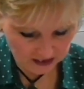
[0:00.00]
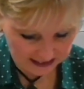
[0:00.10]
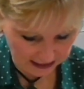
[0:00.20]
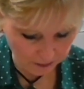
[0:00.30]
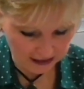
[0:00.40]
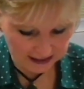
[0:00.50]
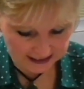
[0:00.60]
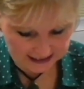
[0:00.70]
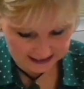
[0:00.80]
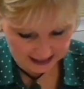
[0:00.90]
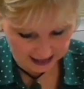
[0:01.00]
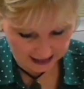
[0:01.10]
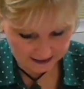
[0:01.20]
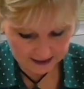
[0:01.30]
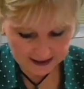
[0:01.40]
Teman and
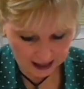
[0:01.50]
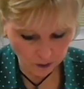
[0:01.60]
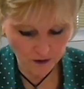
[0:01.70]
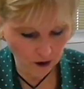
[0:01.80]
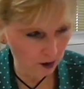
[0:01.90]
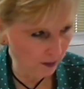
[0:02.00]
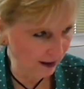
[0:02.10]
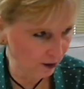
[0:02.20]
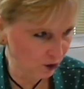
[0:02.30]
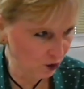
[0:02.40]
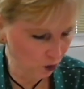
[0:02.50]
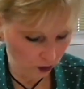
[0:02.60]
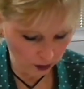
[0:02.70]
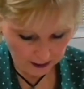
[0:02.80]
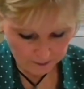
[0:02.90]
Dedan, they will fall by the
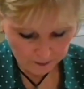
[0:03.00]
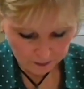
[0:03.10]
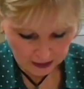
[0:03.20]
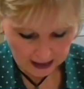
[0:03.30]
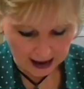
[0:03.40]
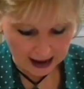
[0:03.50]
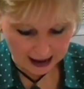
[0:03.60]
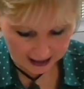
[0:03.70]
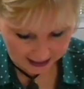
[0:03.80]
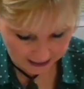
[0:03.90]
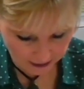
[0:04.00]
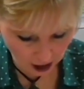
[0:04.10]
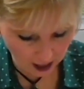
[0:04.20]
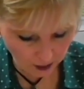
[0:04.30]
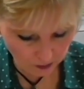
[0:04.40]
sword. And
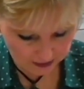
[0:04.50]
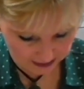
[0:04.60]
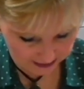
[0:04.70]
then the